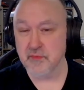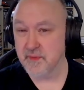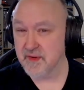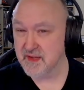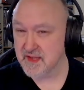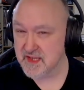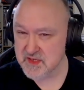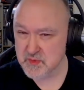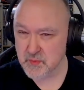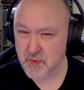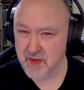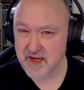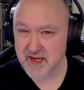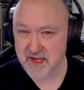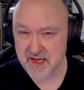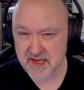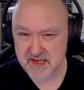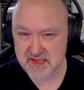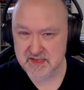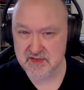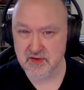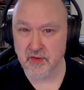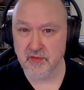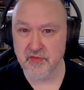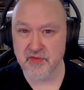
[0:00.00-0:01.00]
But this one
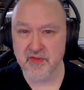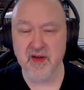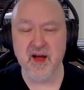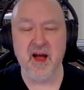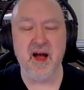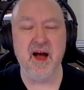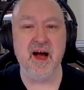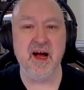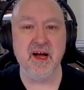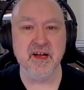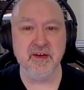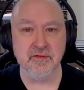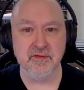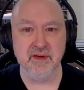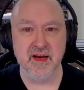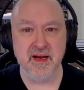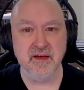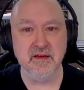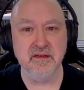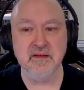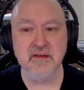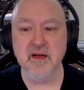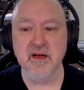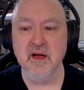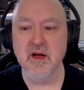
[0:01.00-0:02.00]
is on the harder
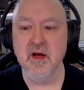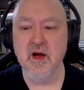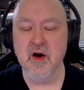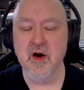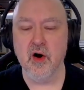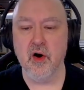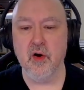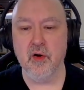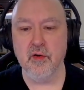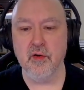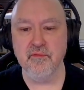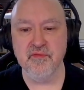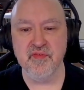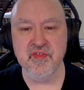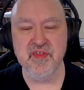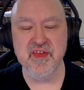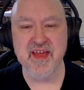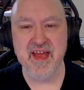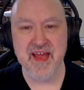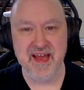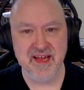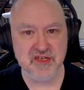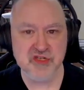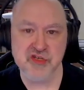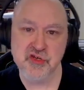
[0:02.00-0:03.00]
end of
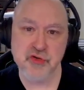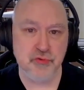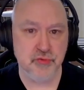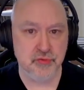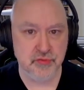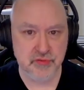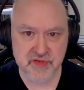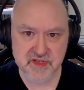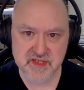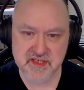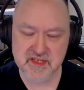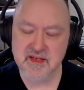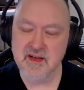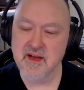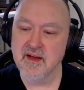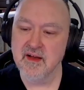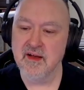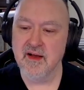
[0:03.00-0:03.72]
the etudes.